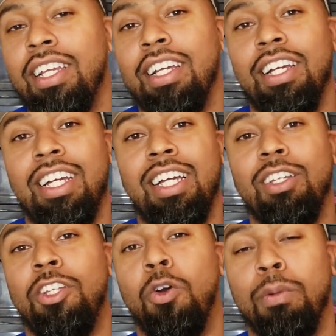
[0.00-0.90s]
What
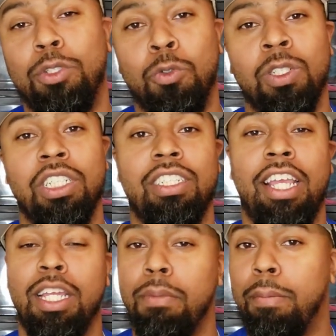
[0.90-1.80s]
I'm doing is just
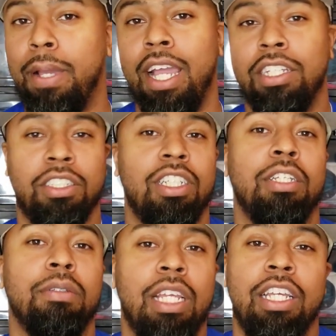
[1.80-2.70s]
taking my passion and